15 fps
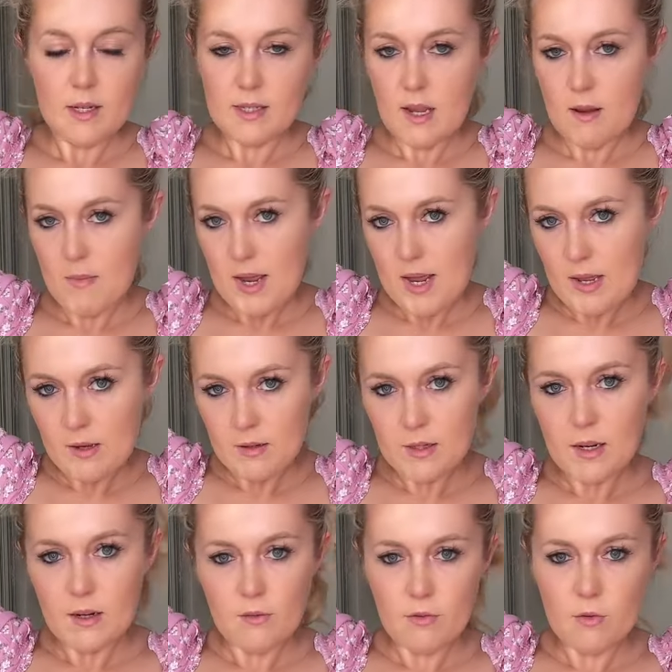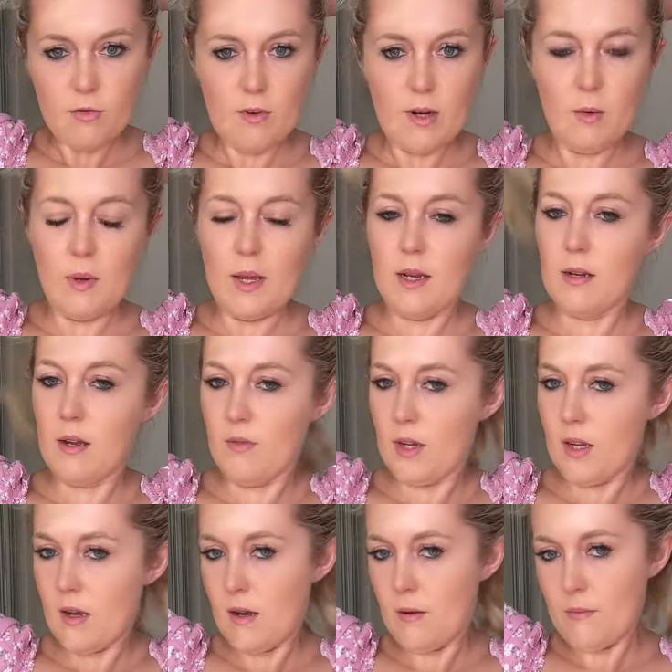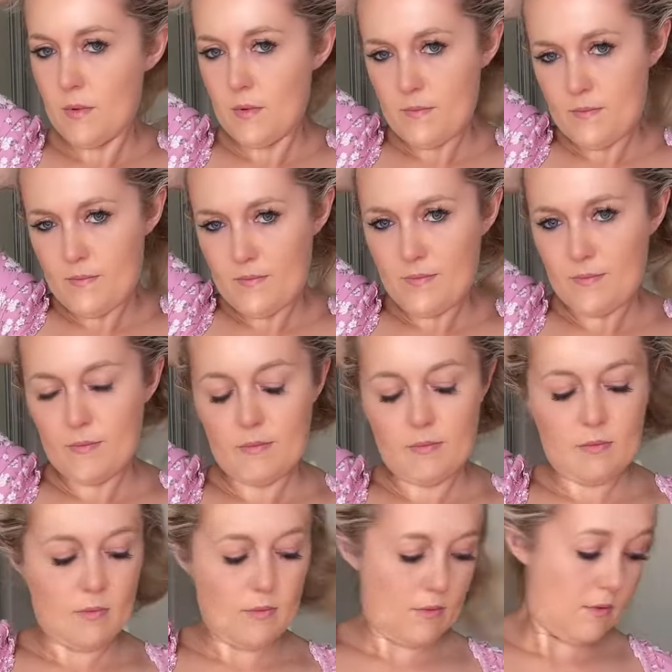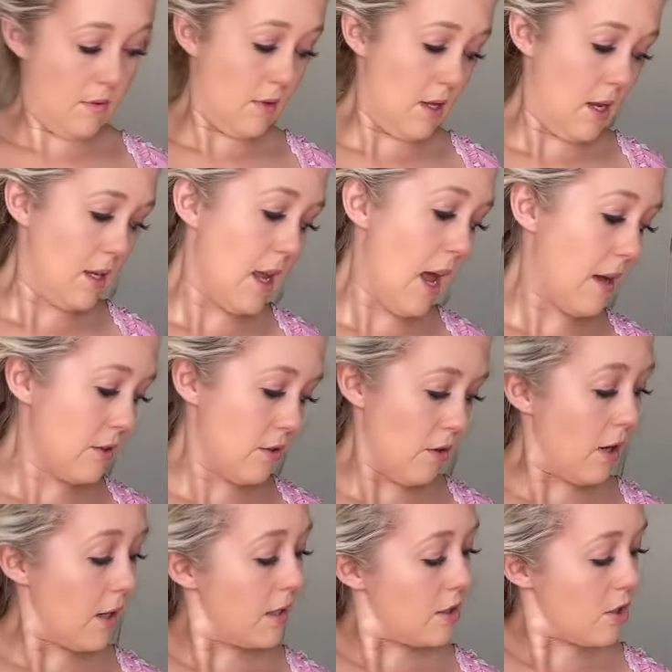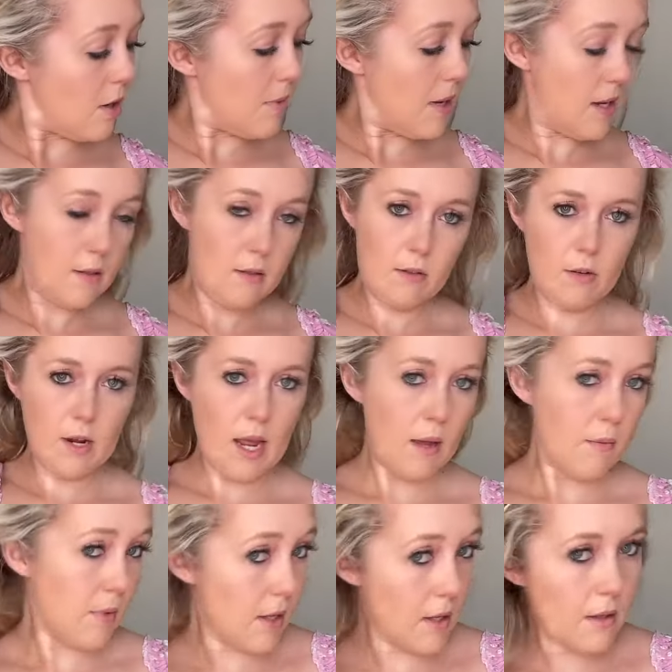I'll take my hair down. It feels really weird having it up. Yeah, sure, I can show you my Instagram.